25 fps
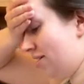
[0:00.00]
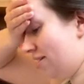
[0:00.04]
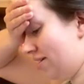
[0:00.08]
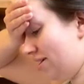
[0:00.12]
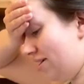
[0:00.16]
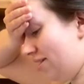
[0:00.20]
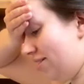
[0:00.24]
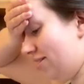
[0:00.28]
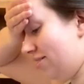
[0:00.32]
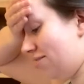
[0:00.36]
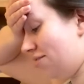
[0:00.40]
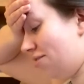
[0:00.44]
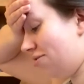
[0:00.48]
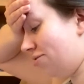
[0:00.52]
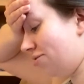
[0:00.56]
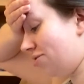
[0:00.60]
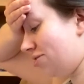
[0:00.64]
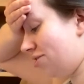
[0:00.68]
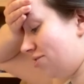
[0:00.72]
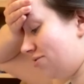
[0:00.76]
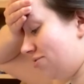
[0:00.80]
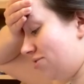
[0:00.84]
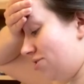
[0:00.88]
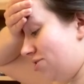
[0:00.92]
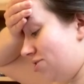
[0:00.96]
And then also
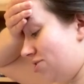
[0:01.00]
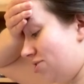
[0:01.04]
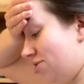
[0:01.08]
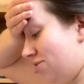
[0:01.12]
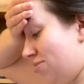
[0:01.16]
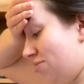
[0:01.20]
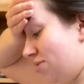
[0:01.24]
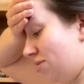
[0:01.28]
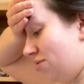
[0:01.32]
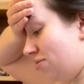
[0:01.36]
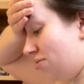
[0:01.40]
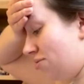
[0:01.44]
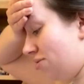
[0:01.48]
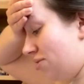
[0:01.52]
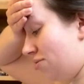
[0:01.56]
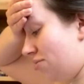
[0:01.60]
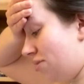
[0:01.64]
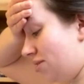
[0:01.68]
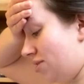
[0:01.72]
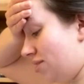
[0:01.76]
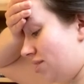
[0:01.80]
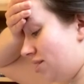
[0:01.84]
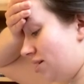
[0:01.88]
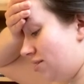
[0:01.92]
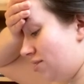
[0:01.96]
in the future, she was the only
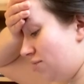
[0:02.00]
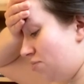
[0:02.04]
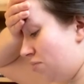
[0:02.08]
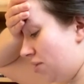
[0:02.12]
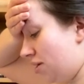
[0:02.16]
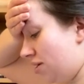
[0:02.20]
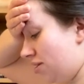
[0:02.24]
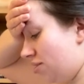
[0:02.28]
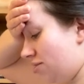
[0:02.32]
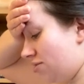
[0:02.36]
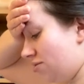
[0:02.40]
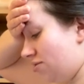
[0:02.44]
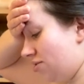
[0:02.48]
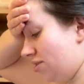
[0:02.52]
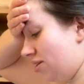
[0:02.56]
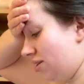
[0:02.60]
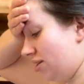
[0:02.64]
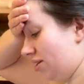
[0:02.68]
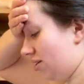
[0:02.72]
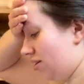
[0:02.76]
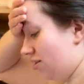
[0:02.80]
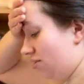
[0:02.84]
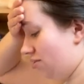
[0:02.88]
one still speaking to Cornelia.